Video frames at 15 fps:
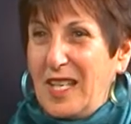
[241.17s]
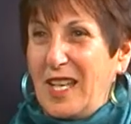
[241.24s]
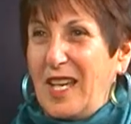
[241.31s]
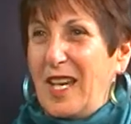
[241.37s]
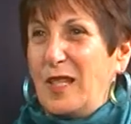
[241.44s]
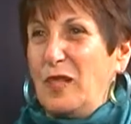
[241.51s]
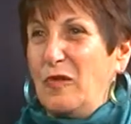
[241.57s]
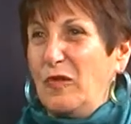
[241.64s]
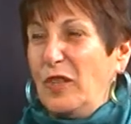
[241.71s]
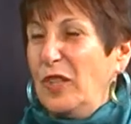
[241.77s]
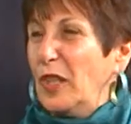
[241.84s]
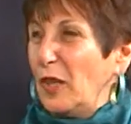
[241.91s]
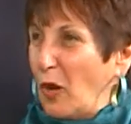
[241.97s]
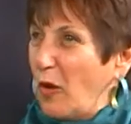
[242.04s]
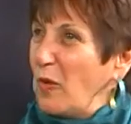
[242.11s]
and you
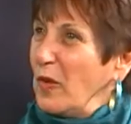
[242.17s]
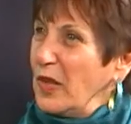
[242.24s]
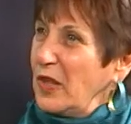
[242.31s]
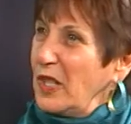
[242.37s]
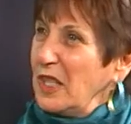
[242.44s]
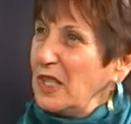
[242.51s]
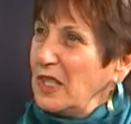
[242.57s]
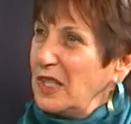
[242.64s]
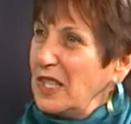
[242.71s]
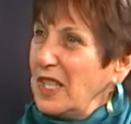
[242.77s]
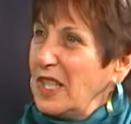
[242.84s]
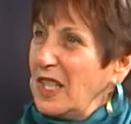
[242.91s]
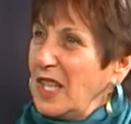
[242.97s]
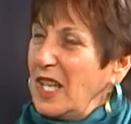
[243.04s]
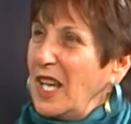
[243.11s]
really go with it,
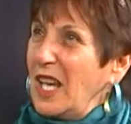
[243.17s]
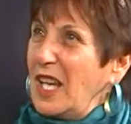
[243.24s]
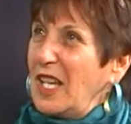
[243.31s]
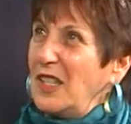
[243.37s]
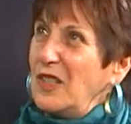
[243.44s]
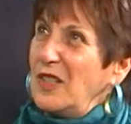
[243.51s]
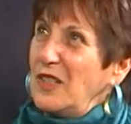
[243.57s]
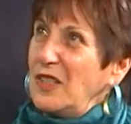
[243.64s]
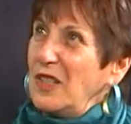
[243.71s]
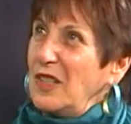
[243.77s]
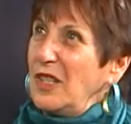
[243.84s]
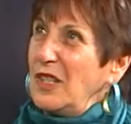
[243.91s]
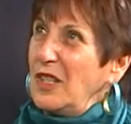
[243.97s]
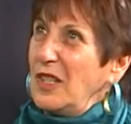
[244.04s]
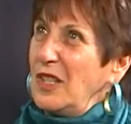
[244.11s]
and
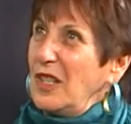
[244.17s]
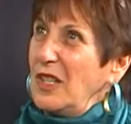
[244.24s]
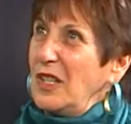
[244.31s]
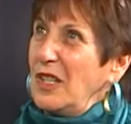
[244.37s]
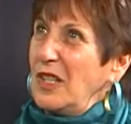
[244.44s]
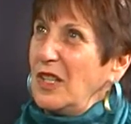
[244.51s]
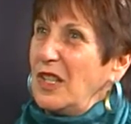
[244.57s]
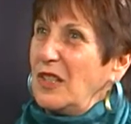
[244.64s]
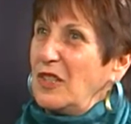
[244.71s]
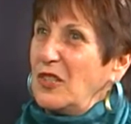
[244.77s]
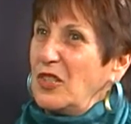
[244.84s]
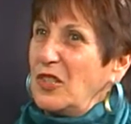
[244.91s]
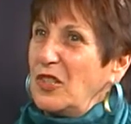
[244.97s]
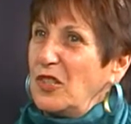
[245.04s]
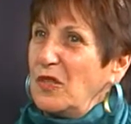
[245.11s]

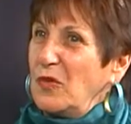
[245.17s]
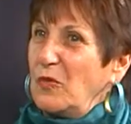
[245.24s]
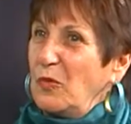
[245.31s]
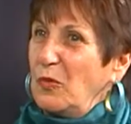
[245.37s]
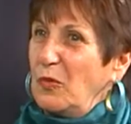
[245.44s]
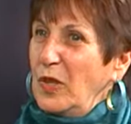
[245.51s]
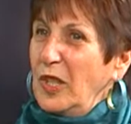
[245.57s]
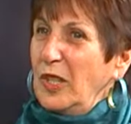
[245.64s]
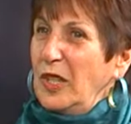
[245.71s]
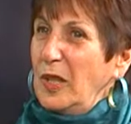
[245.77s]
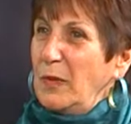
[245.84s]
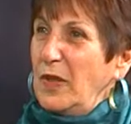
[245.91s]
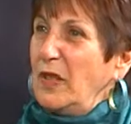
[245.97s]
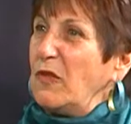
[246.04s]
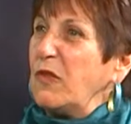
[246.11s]
just really
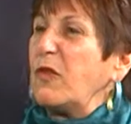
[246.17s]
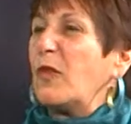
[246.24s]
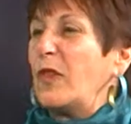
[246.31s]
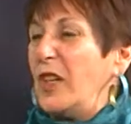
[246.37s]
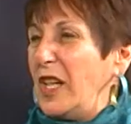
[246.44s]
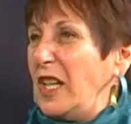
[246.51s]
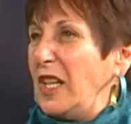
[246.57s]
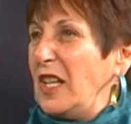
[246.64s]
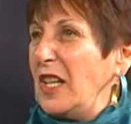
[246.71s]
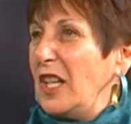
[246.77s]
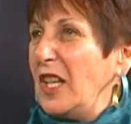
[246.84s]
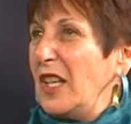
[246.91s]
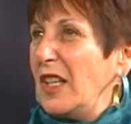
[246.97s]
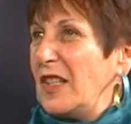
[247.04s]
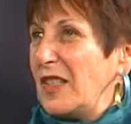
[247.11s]
be free,
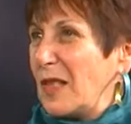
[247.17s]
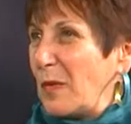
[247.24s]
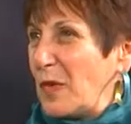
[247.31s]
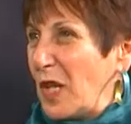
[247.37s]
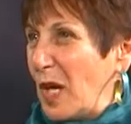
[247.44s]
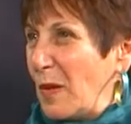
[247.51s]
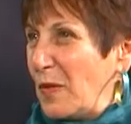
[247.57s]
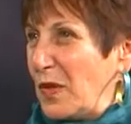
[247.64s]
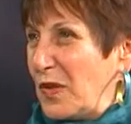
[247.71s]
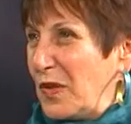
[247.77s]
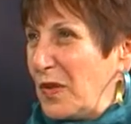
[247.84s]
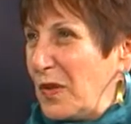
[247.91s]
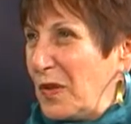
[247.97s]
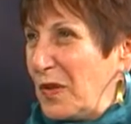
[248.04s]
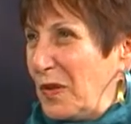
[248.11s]

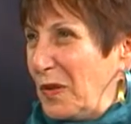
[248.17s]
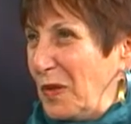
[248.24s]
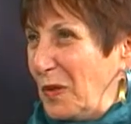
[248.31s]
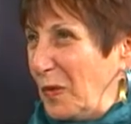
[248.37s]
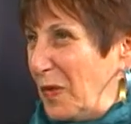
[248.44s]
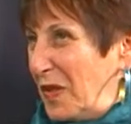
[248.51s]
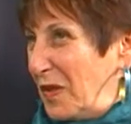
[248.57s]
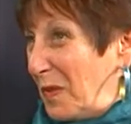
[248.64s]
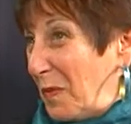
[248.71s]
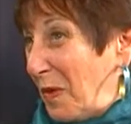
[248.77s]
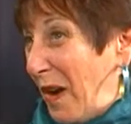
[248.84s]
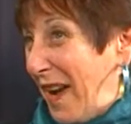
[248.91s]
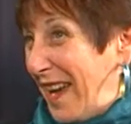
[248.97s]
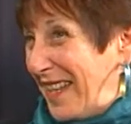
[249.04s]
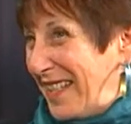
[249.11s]
sometimes you'll be
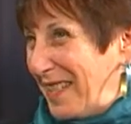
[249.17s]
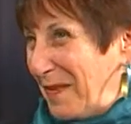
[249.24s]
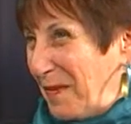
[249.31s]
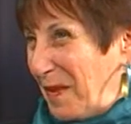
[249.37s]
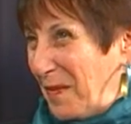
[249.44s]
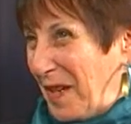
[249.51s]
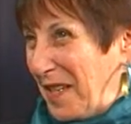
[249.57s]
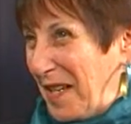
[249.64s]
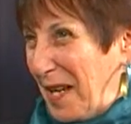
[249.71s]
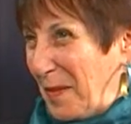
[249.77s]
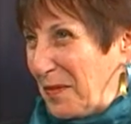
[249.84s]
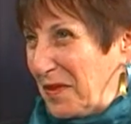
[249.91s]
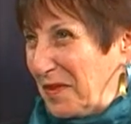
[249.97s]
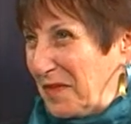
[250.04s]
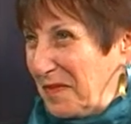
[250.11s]
surprised what might
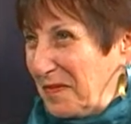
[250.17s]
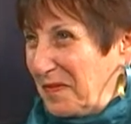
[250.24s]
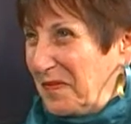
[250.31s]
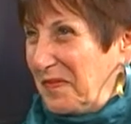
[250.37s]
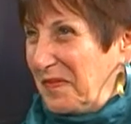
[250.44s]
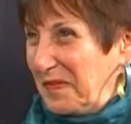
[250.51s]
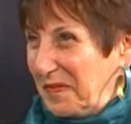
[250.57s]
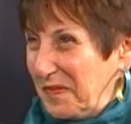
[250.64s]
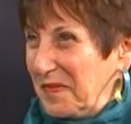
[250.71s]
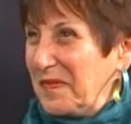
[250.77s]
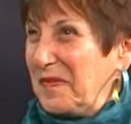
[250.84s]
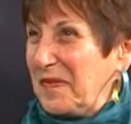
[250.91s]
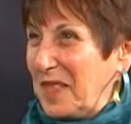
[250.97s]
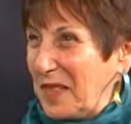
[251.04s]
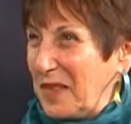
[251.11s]
happen.
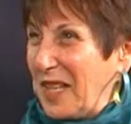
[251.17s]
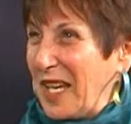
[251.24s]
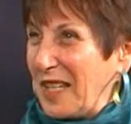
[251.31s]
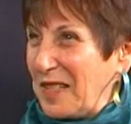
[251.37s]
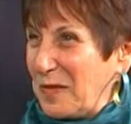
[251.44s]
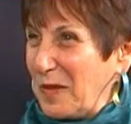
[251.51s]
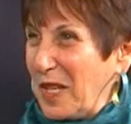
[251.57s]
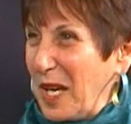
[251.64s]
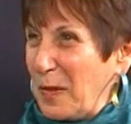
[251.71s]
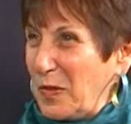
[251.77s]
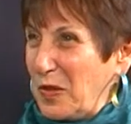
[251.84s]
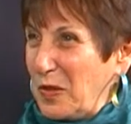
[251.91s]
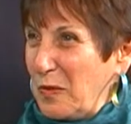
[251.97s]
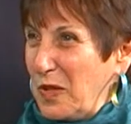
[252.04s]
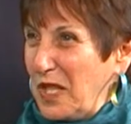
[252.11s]
So that's what
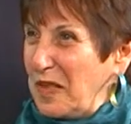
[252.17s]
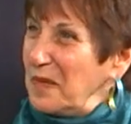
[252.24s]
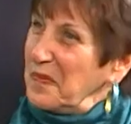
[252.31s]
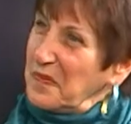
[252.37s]
happened to me.